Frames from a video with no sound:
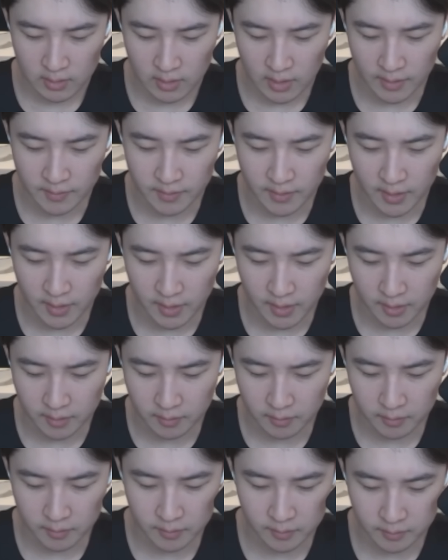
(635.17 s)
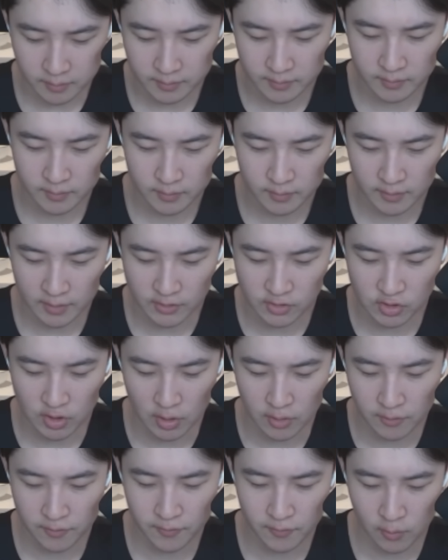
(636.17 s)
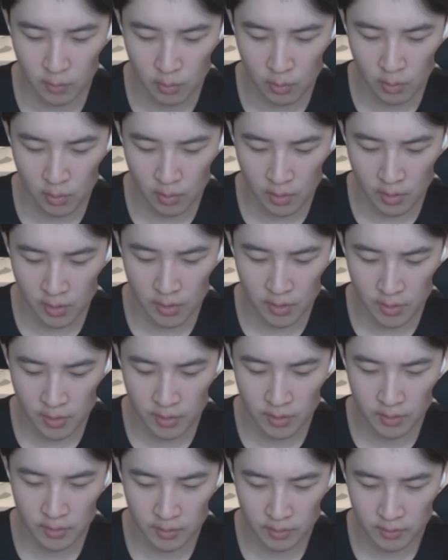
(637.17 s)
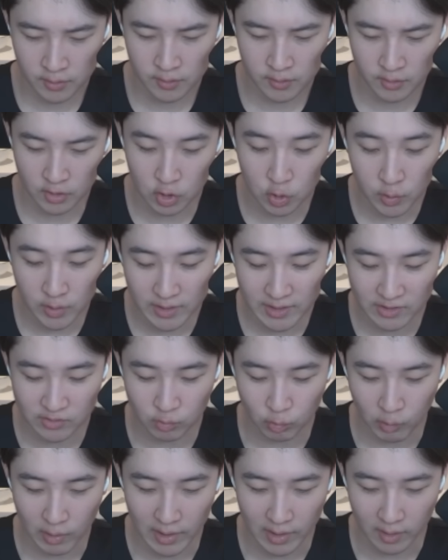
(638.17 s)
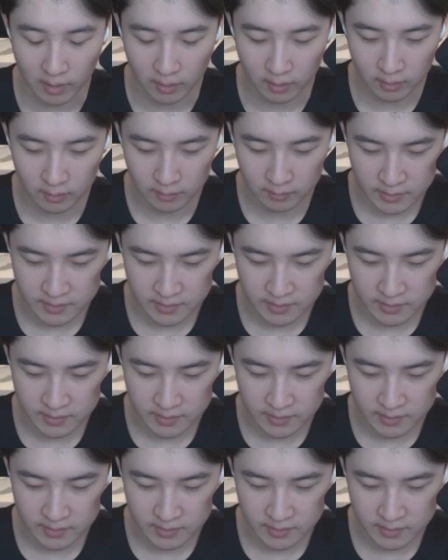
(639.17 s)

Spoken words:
and then let's go for the Queen as well.